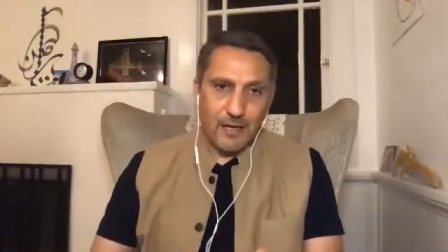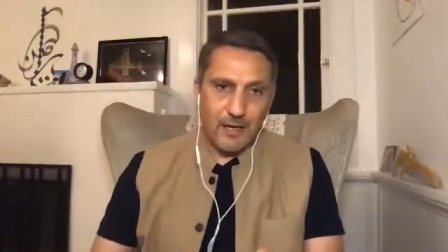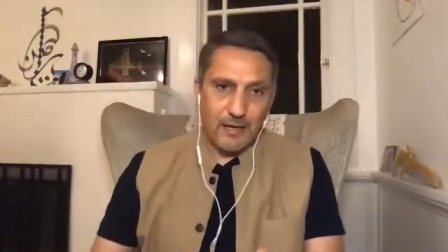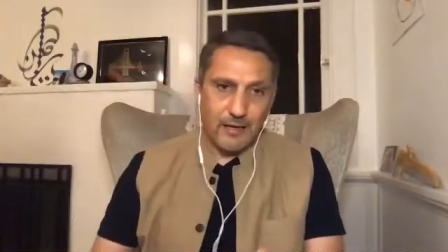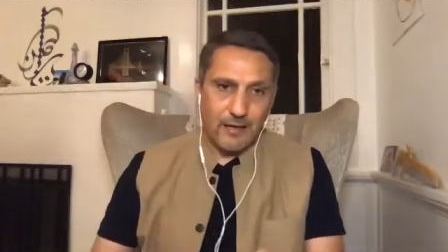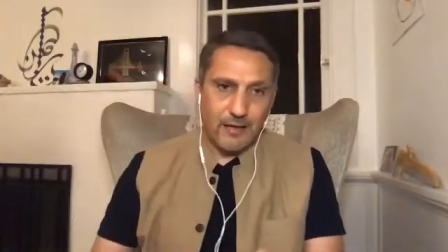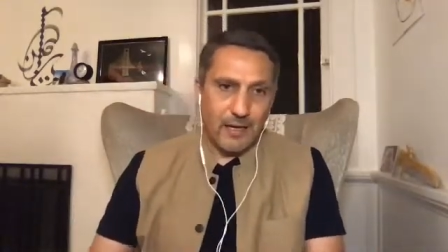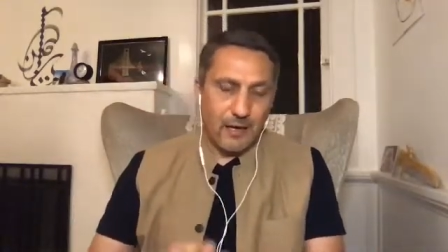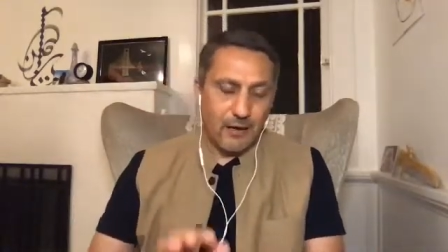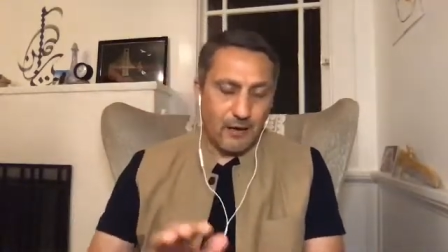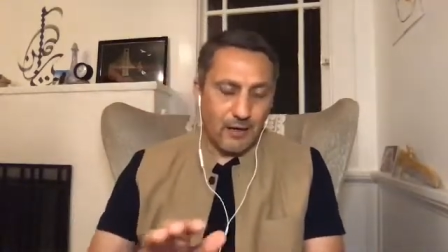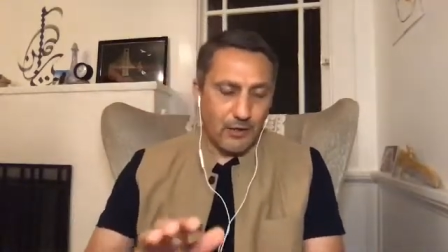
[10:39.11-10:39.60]

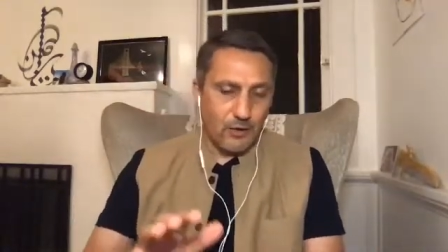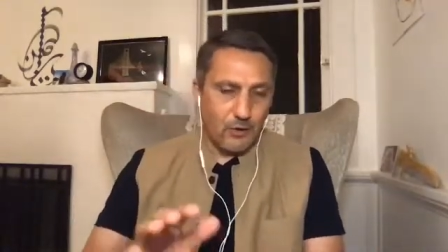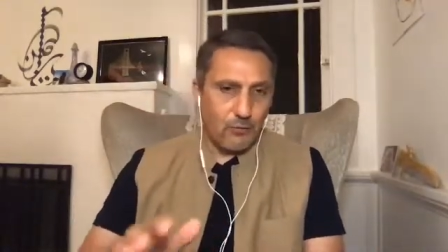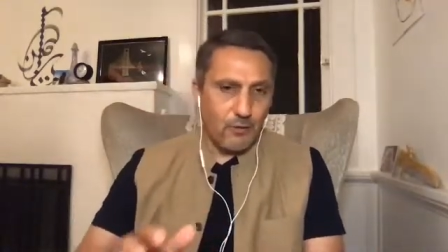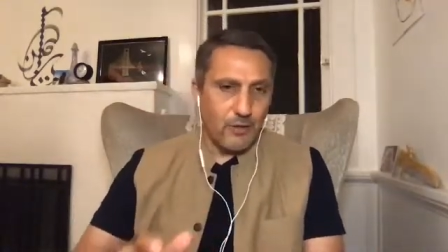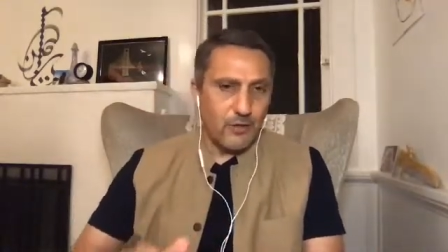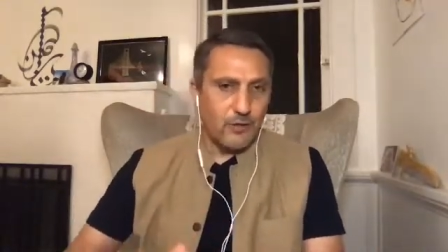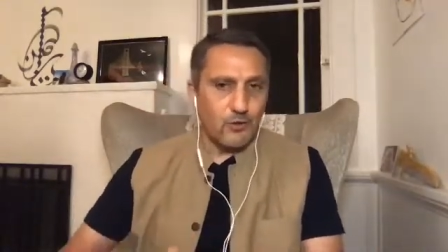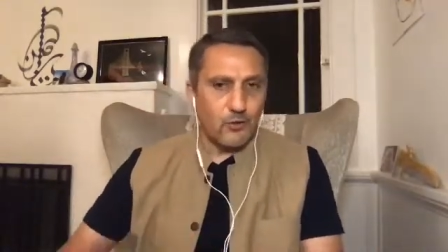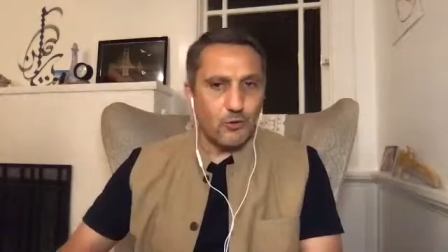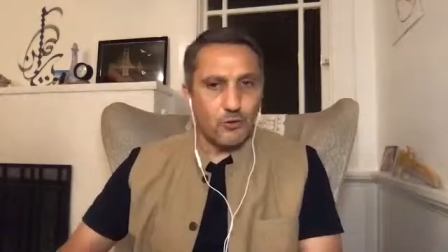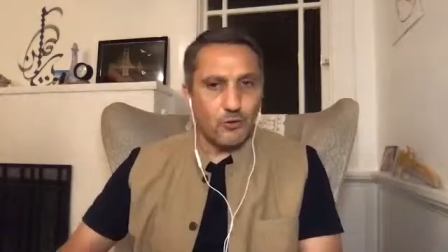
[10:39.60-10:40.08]
Now, I don't
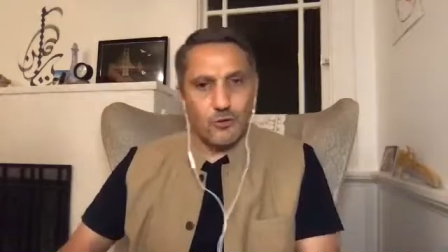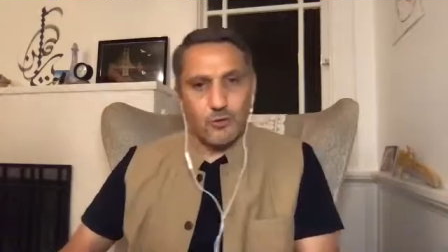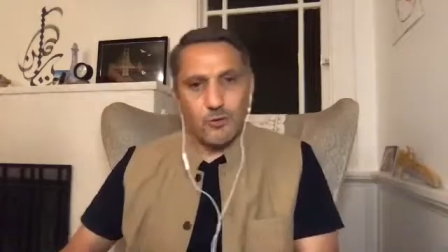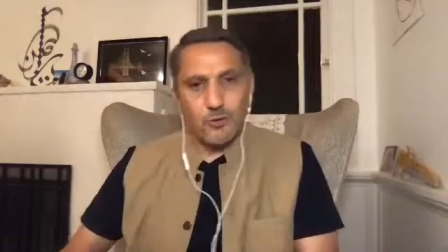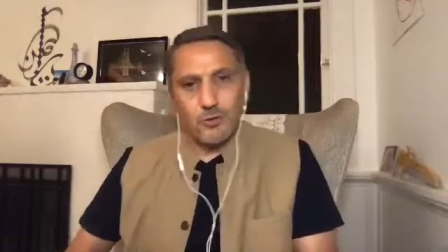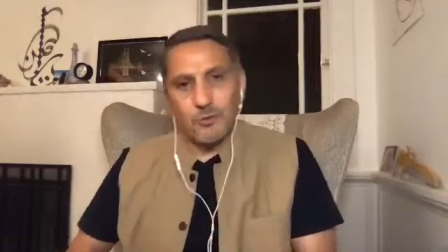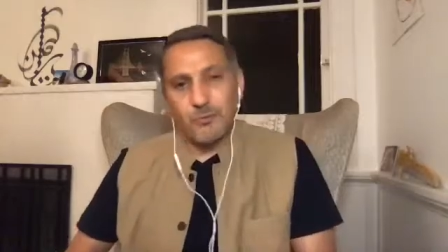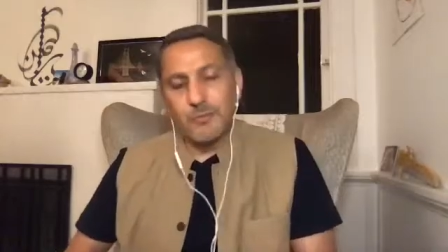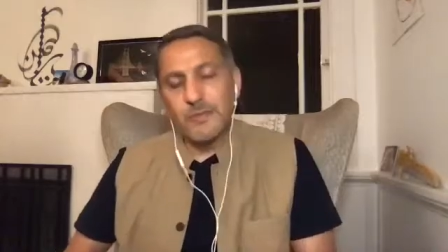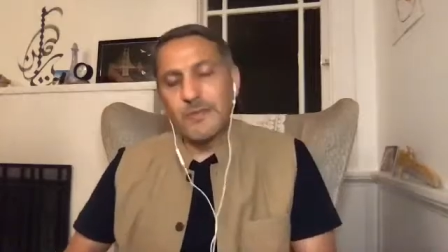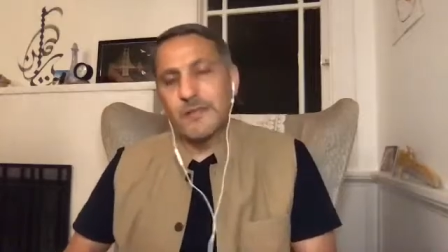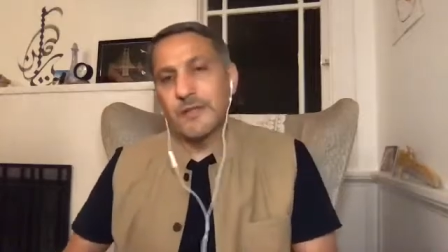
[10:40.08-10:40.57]
want you
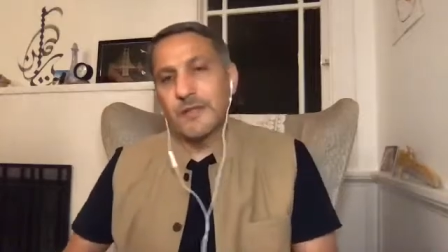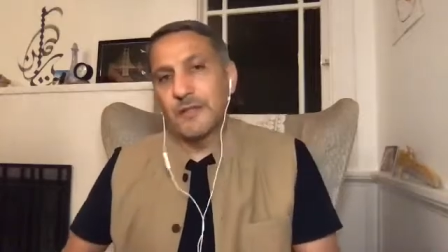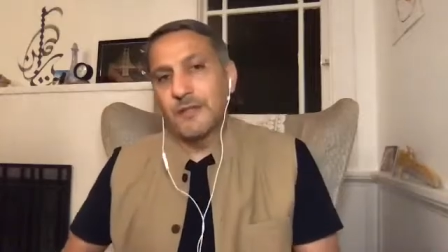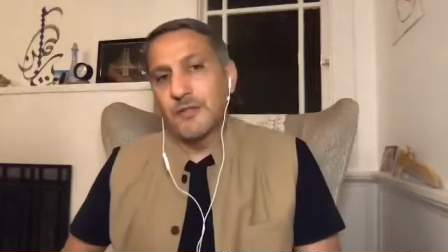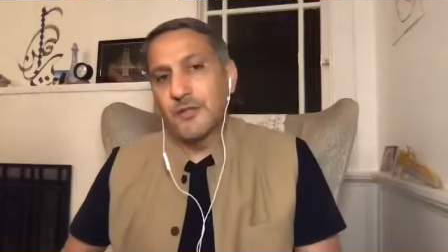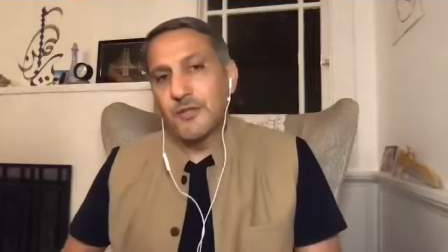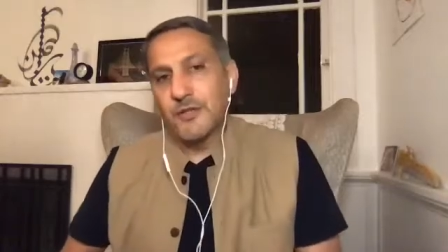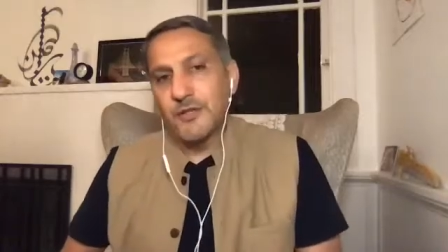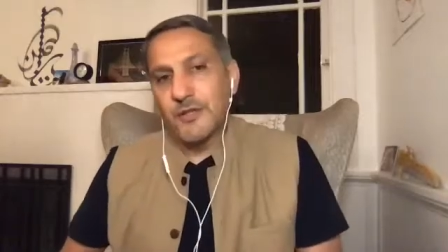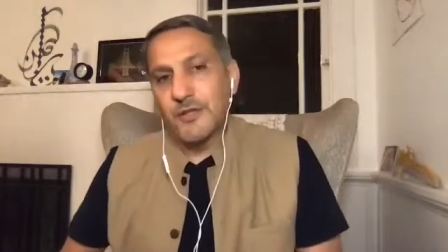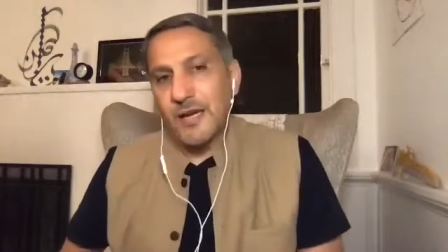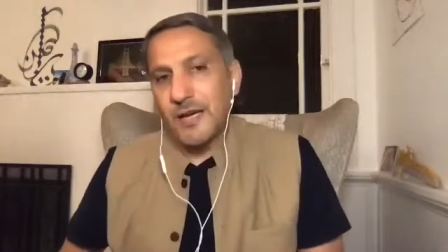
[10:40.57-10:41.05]
to
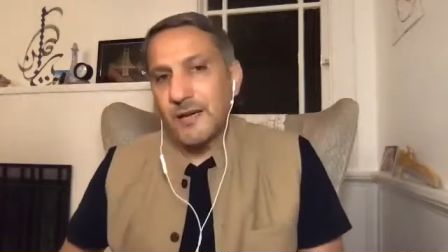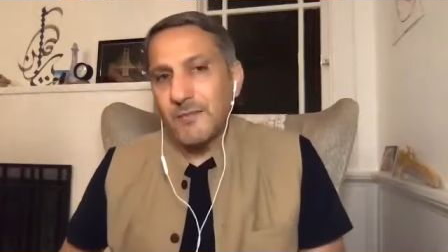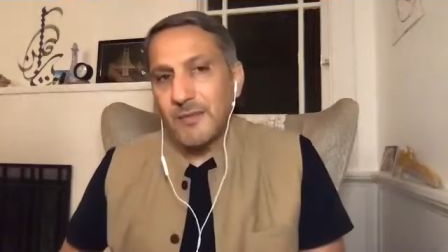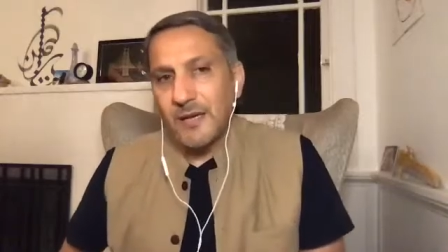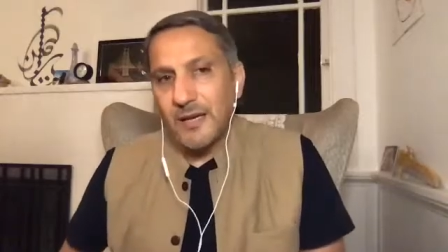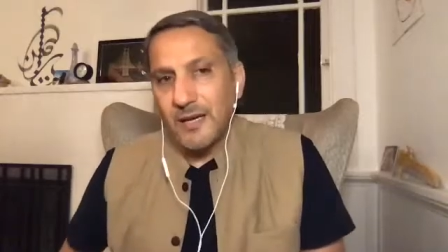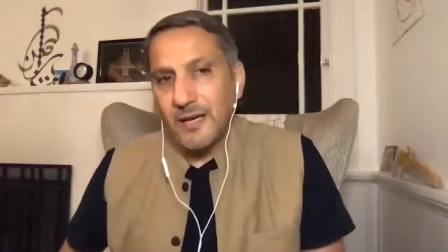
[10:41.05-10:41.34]
misunderstand me.